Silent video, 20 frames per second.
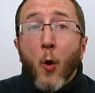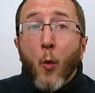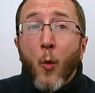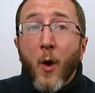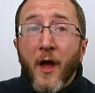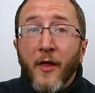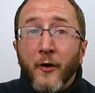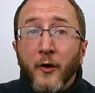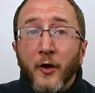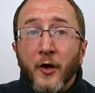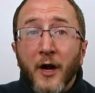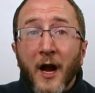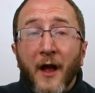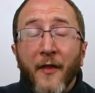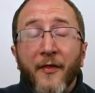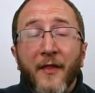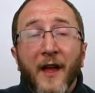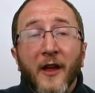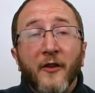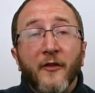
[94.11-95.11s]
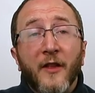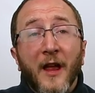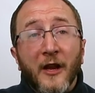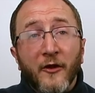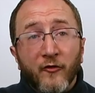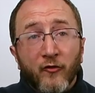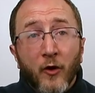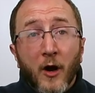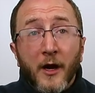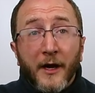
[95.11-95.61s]
whether or not
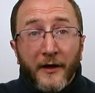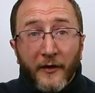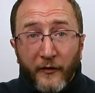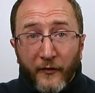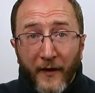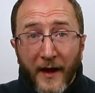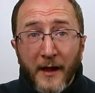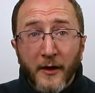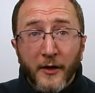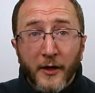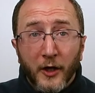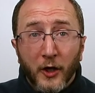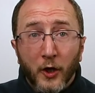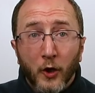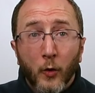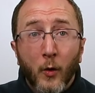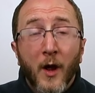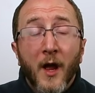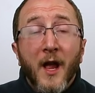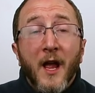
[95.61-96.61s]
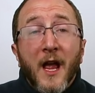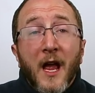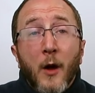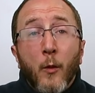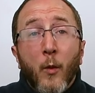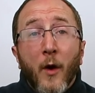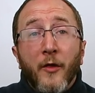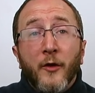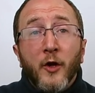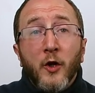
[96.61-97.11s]
that drug is failing you
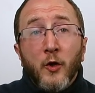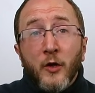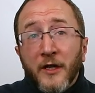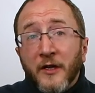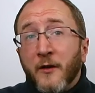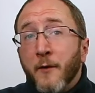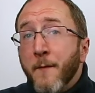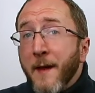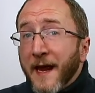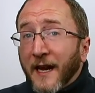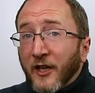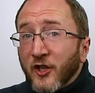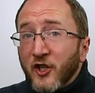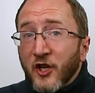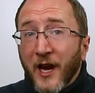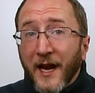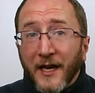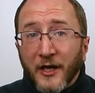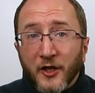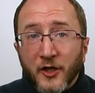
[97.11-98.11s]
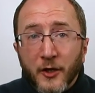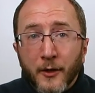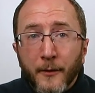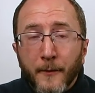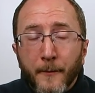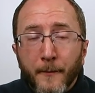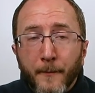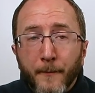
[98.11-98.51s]
and whether you need to make a change.